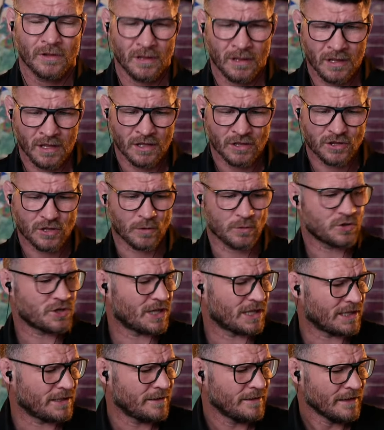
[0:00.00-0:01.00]
Joe
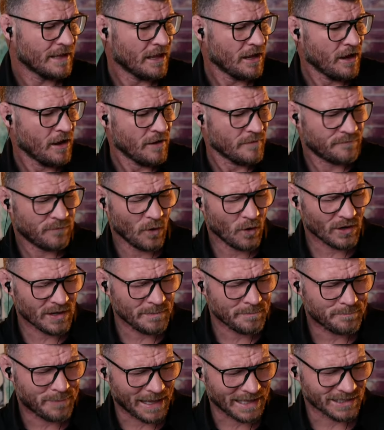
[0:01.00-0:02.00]
Schilling. Fought in
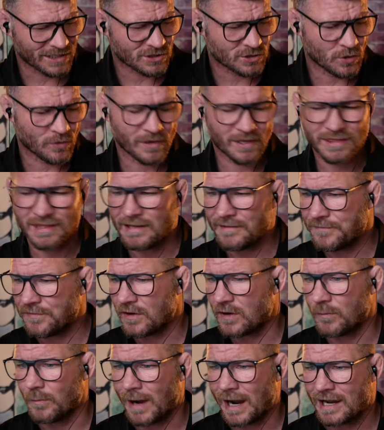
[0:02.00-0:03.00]
Bellator, I think, for a
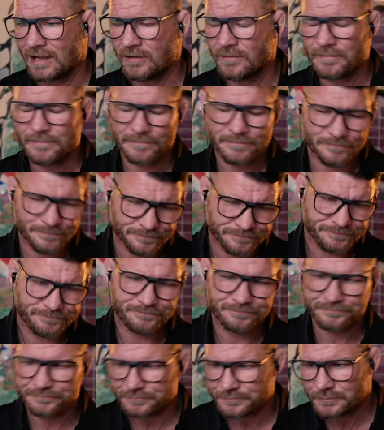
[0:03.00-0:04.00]
while.
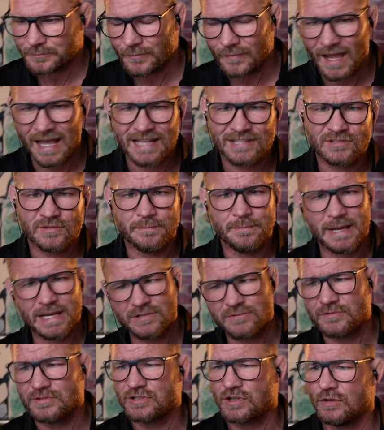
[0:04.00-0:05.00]
Had some mixed
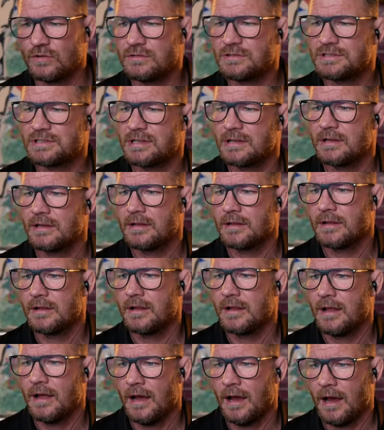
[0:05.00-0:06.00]
results.
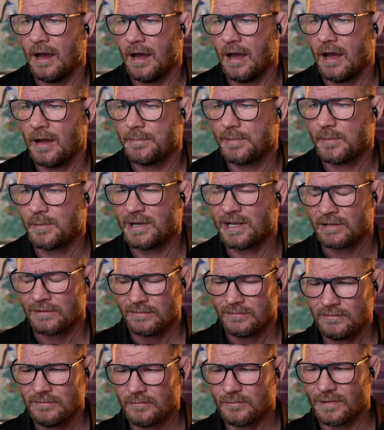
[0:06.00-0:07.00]
Uh, but when,
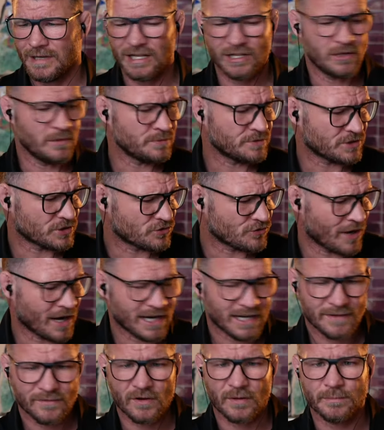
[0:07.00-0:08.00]
when it comes to
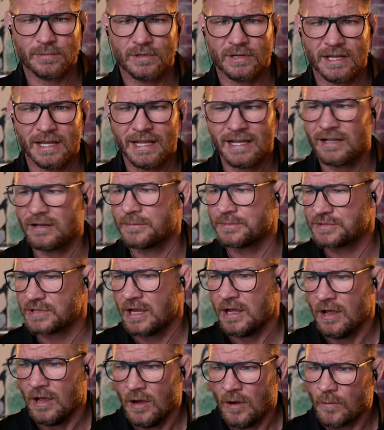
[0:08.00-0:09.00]
striking, I've got bloody hiccups.
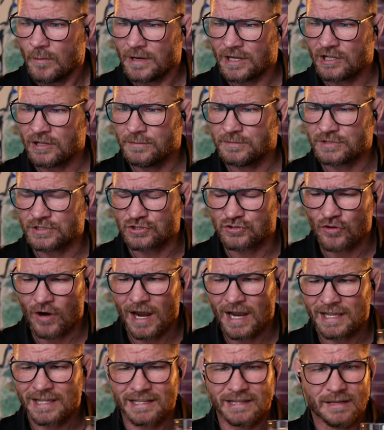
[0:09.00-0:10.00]
When it comes to
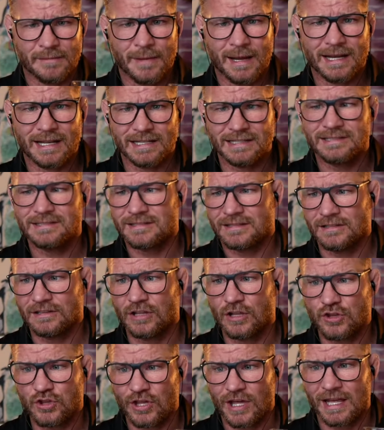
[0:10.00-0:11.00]
striking, the man is
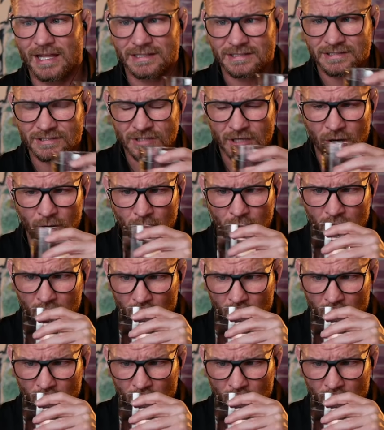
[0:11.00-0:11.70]
legit. So